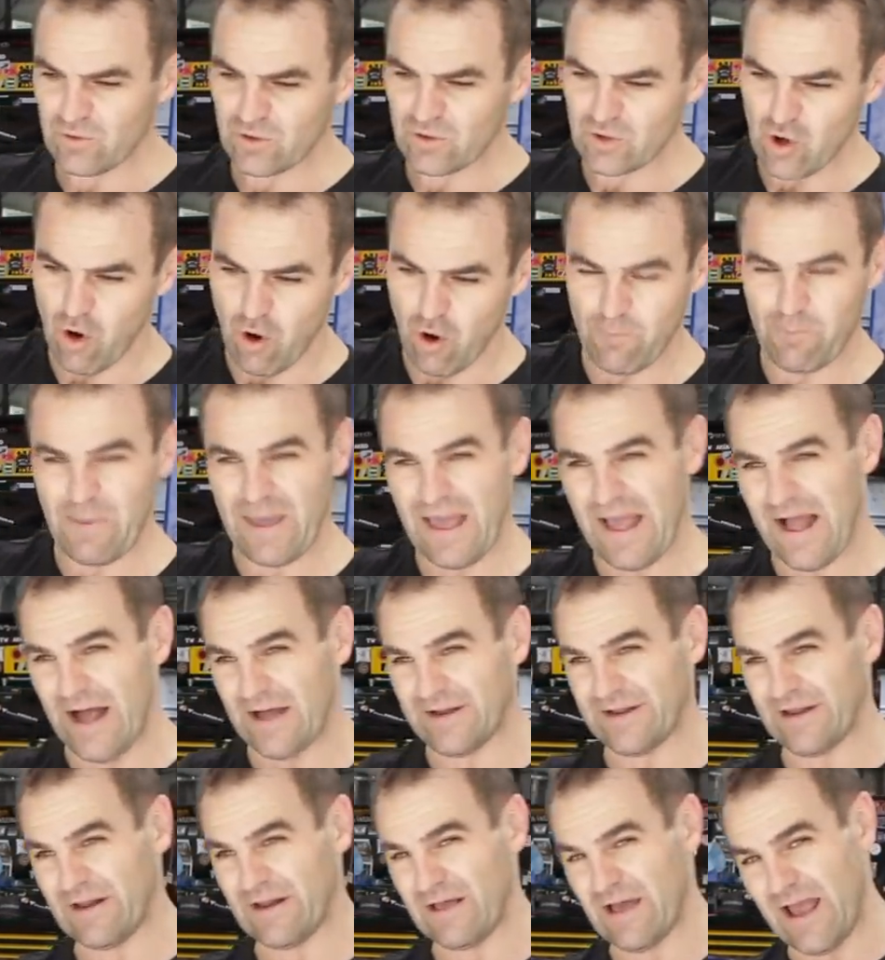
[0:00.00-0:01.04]

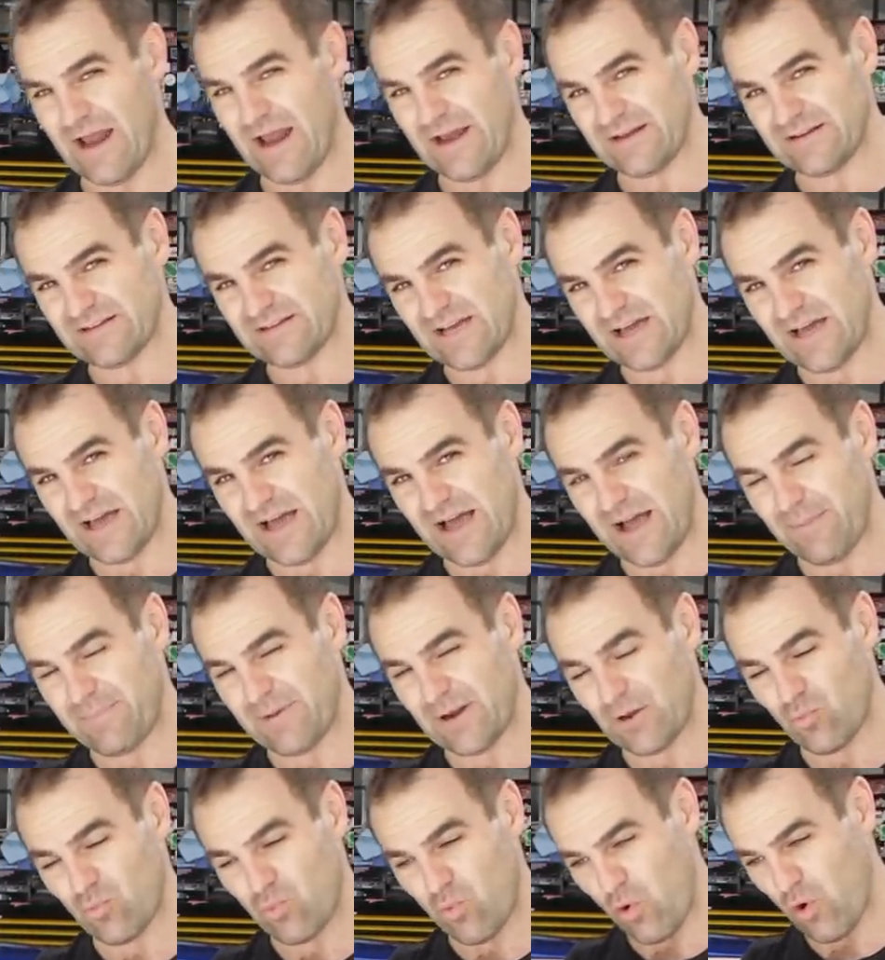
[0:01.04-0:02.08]
compound and a
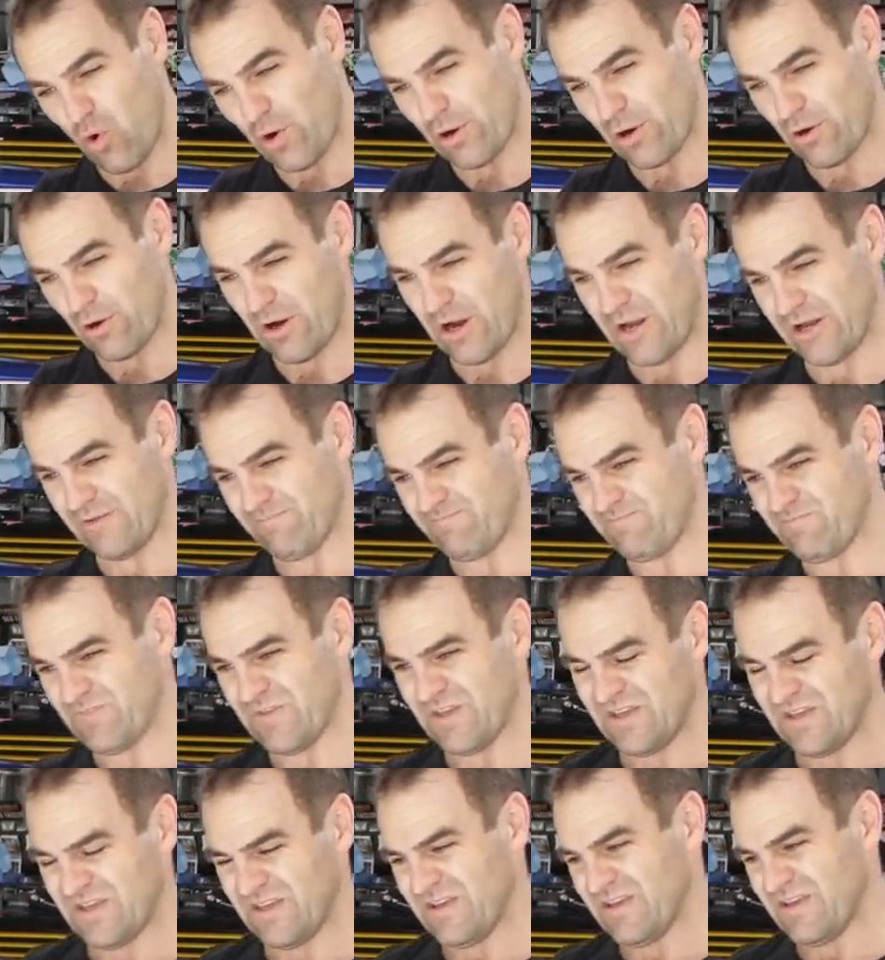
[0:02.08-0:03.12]
bit of water and
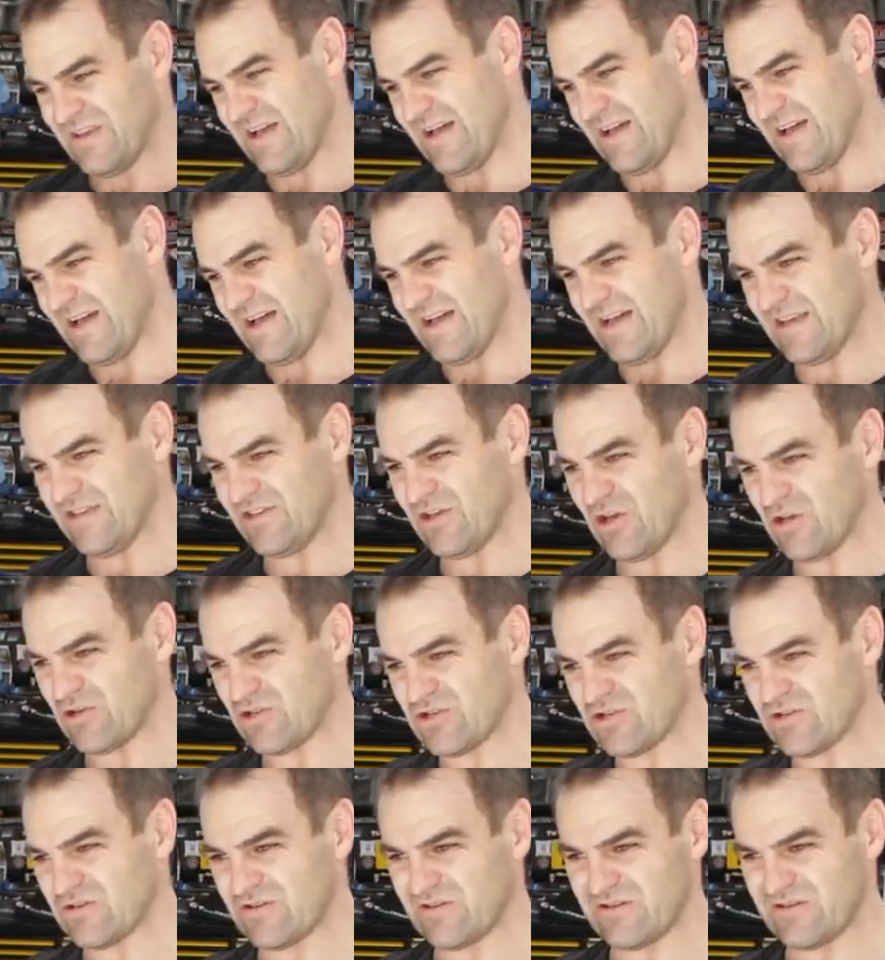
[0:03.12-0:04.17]

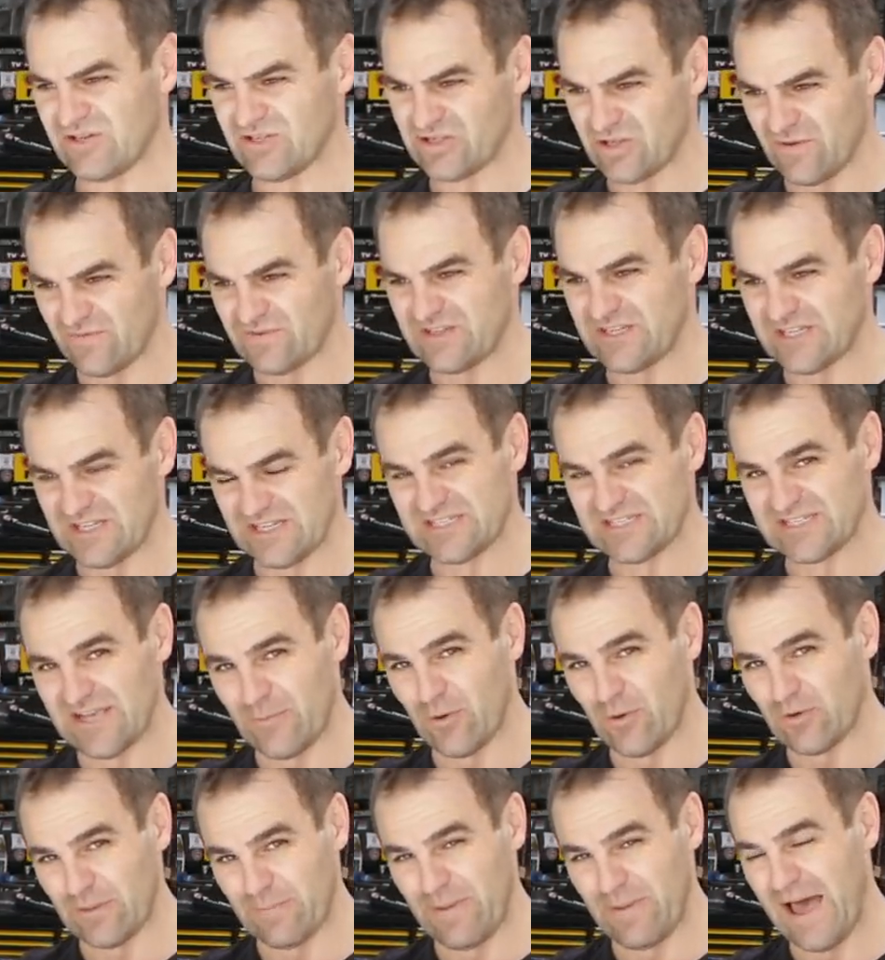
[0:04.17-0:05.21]
because obviously there's
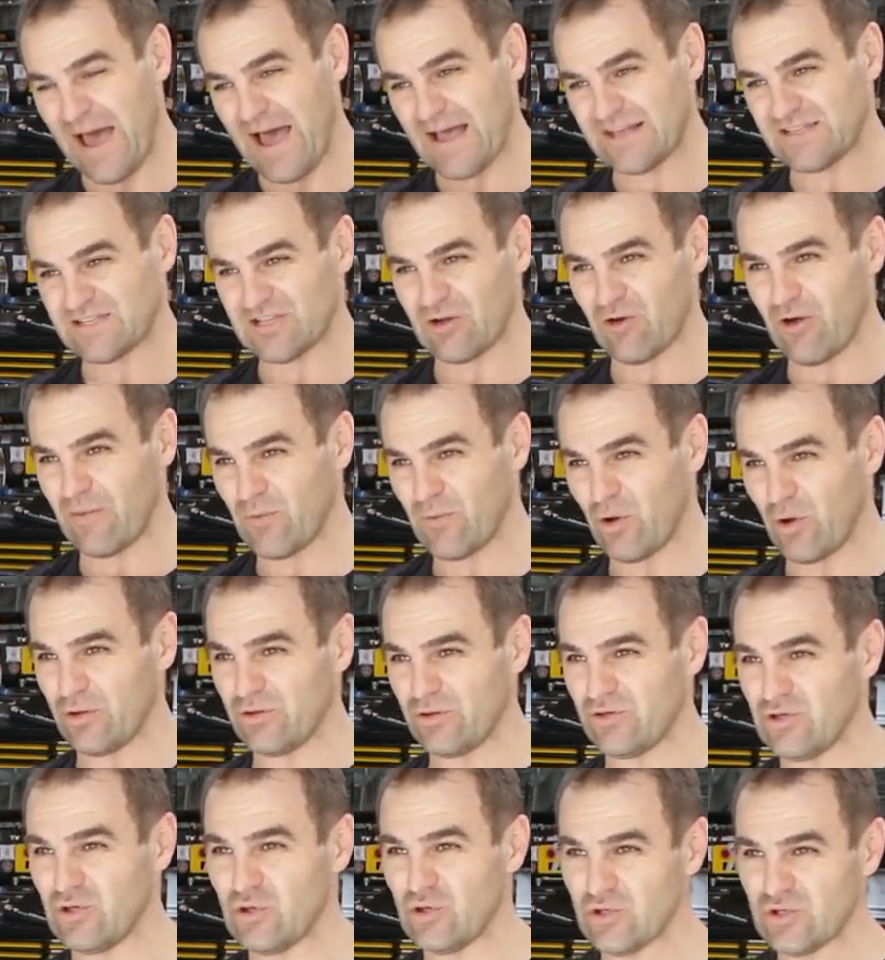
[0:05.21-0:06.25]
some on the pad, so I'm
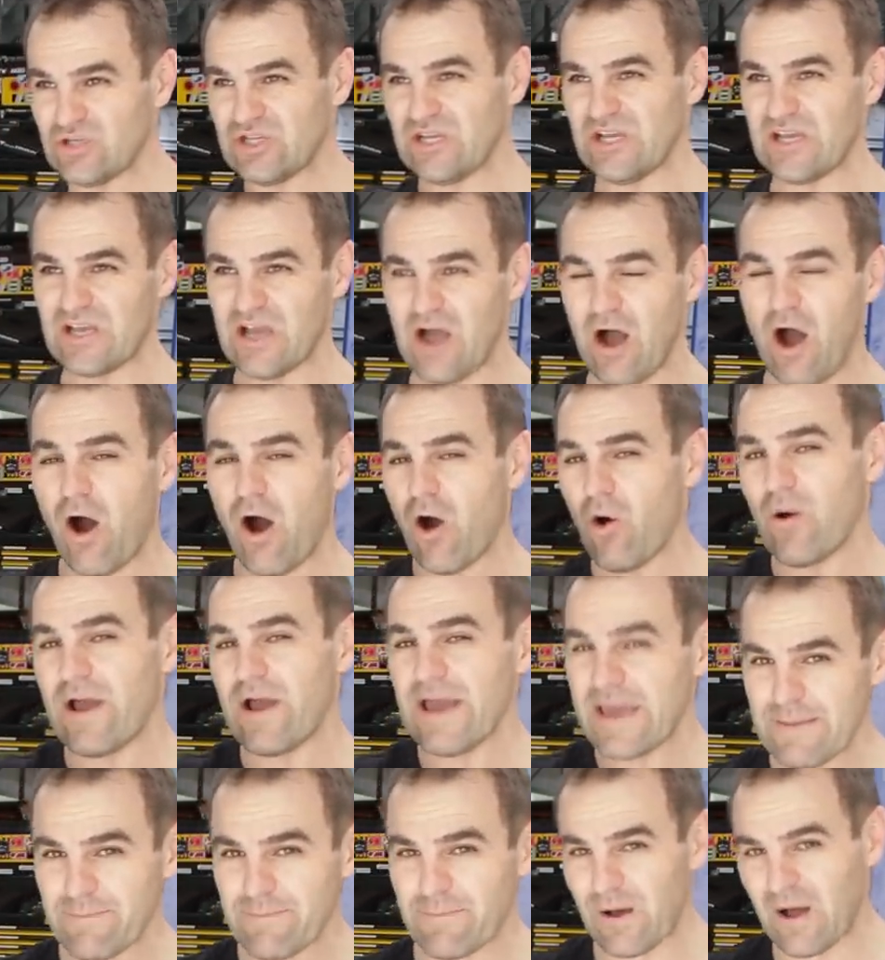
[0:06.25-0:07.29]
not using a whole
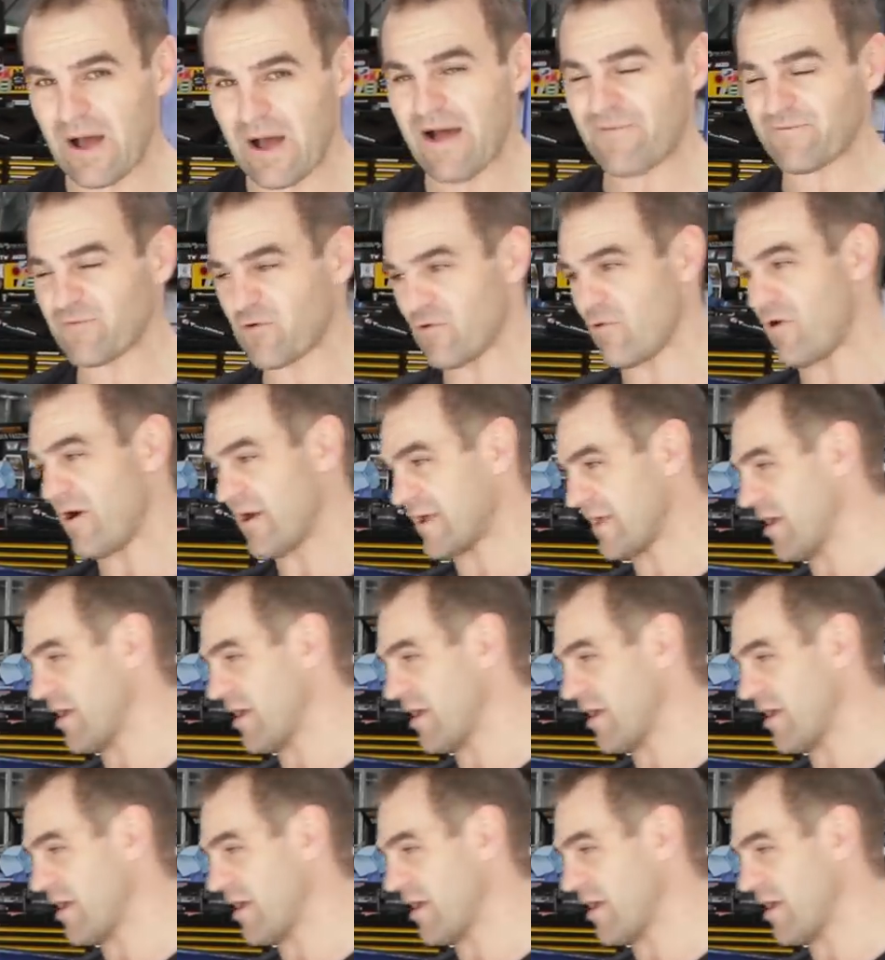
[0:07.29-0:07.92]
heap after I